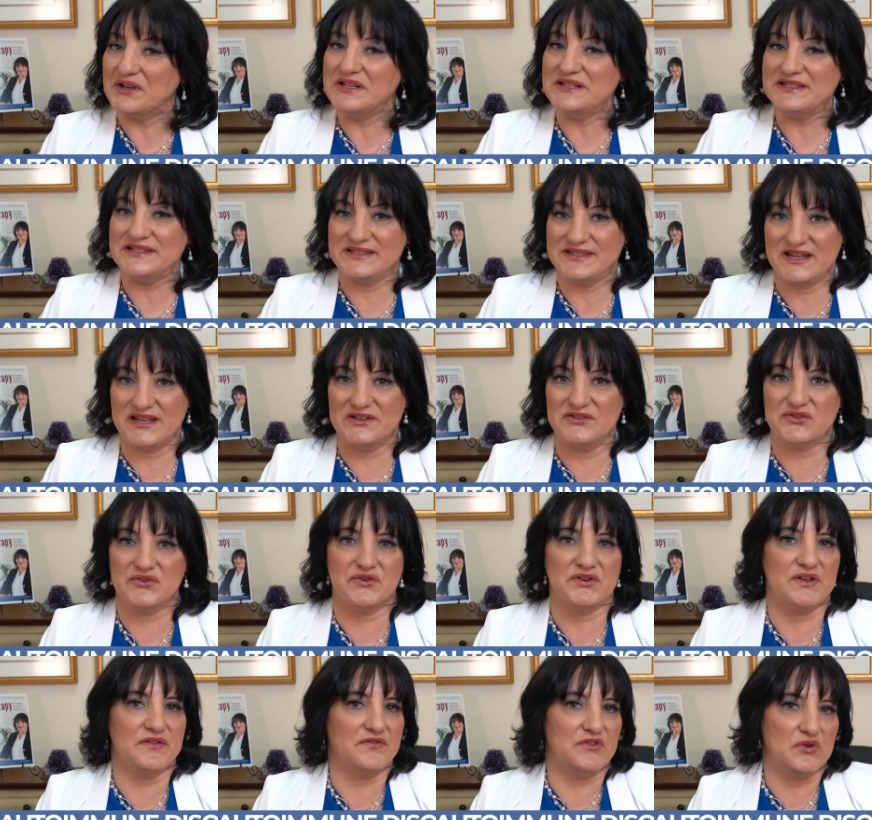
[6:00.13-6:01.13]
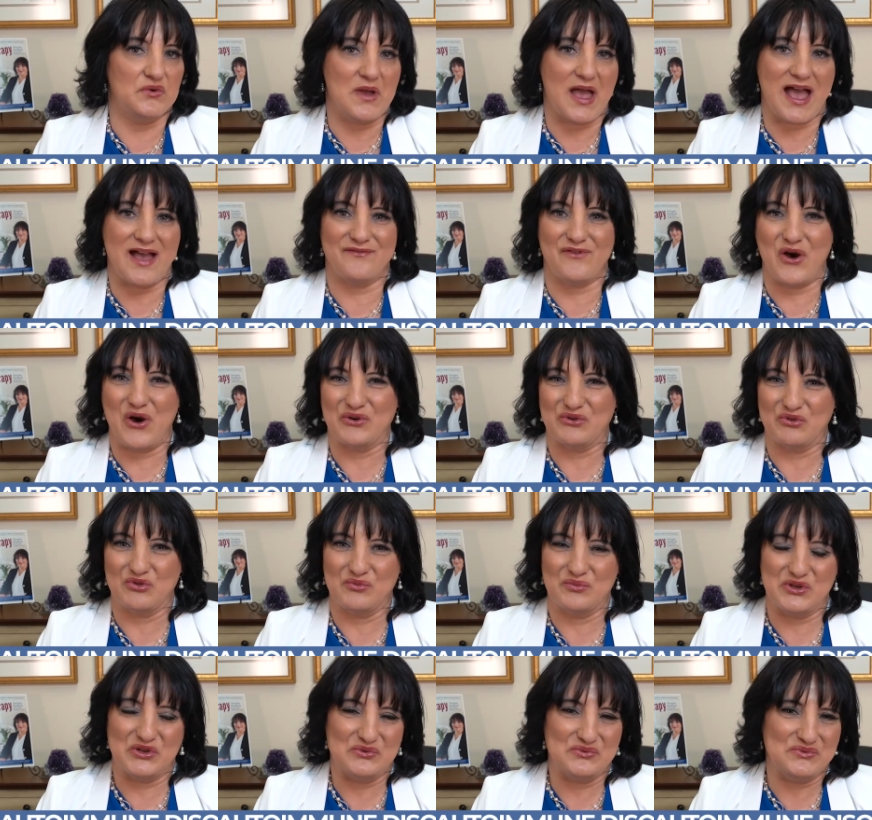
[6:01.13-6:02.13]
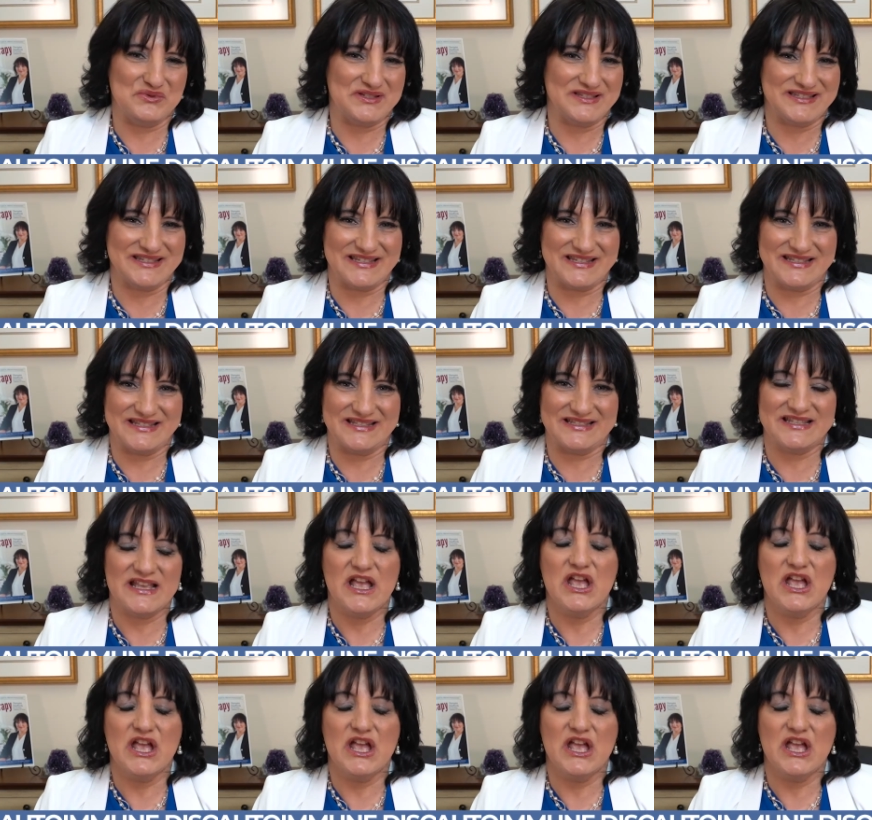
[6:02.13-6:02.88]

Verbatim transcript: standard if you have autoimmune disease